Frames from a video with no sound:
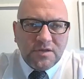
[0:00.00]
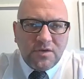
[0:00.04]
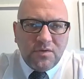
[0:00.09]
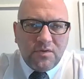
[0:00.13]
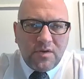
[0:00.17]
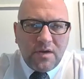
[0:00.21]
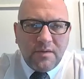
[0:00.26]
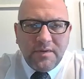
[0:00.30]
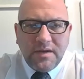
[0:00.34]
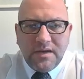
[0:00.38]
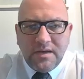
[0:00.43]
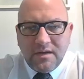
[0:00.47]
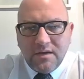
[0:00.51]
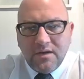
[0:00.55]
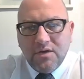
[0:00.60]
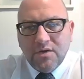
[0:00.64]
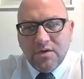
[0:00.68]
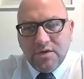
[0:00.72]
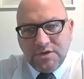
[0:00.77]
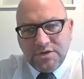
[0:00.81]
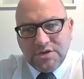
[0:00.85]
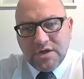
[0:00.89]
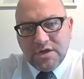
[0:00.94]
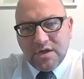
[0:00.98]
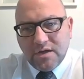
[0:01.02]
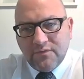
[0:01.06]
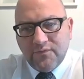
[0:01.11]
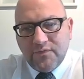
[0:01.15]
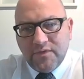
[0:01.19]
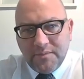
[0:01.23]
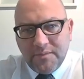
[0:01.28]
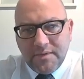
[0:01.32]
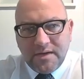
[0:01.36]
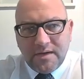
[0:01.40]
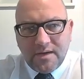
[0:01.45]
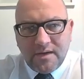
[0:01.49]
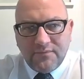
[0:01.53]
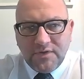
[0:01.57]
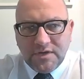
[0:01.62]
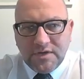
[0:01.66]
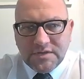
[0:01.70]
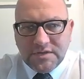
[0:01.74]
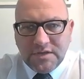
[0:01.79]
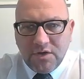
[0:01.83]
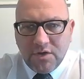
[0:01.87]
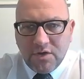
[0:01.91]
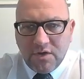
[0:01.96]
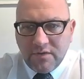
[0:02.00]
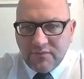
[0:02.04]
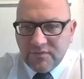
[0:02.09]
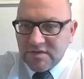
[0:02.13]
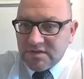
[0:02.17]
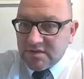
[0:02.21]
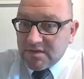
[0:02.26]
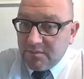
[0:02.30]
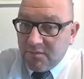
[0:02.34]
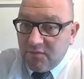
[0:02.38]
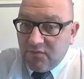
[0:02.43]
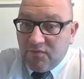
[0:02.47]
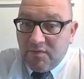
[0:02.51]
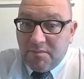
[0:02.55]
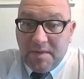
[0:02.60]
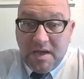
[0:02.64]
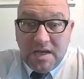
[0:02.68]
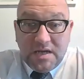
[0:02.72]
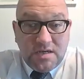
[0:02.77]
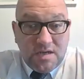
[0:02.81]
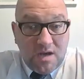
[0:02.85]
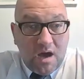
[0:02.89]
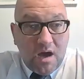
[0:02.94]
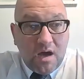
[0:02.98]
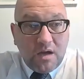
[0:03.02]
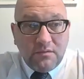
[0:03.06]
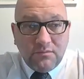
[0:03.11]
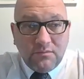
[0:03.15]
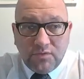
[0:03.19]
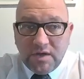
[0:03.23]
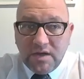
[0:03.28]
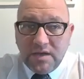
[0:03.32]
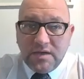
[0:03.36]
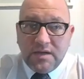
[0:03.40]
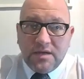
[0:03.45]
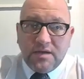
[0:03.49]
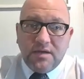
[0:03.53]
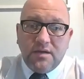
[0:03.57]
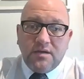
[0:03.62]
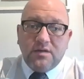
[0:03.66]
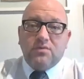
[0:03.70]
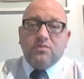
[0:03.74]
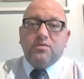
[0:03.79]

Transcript: so, I mean, a good chunk of them had obviously heard of it. Some of them had not, right? And it